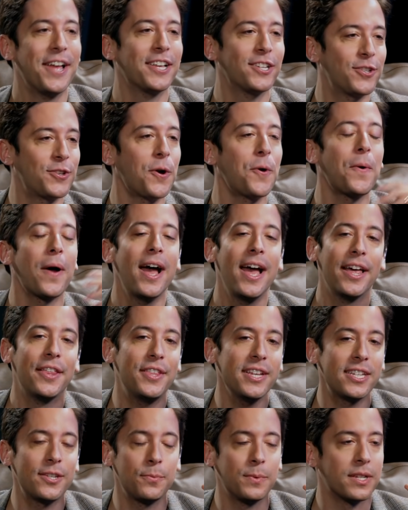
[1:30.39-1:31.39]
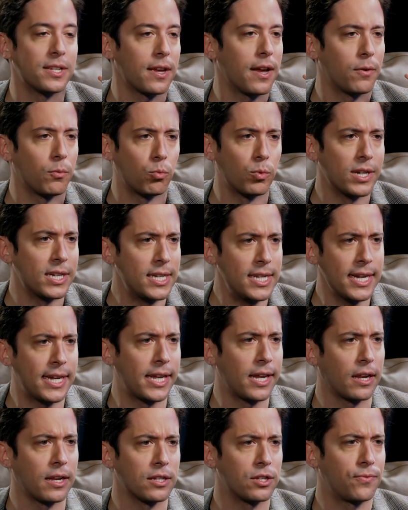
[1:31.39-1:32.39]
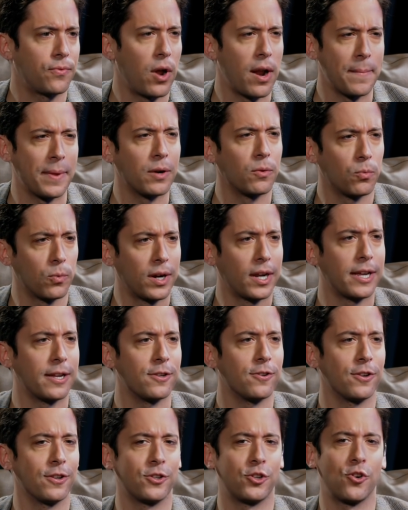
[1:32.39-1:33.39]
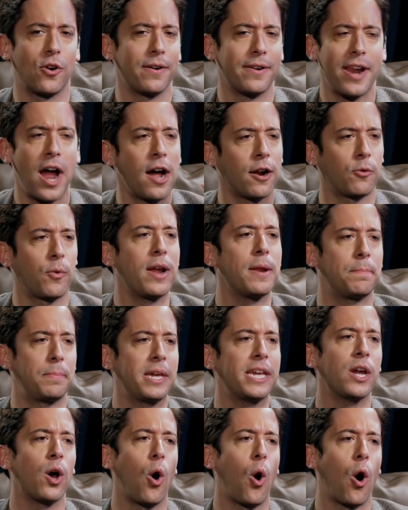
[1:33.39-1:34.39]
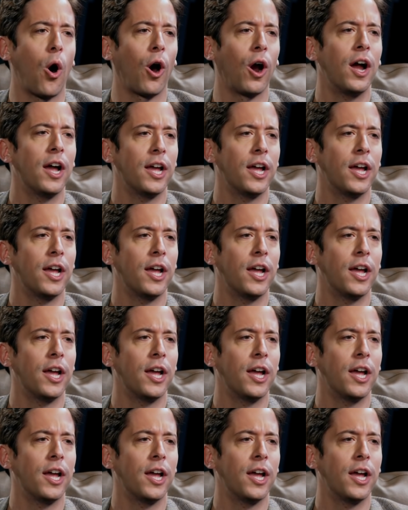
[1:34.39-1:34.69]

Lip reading: So this was a ridiculous fight. I mean, a really not great PR.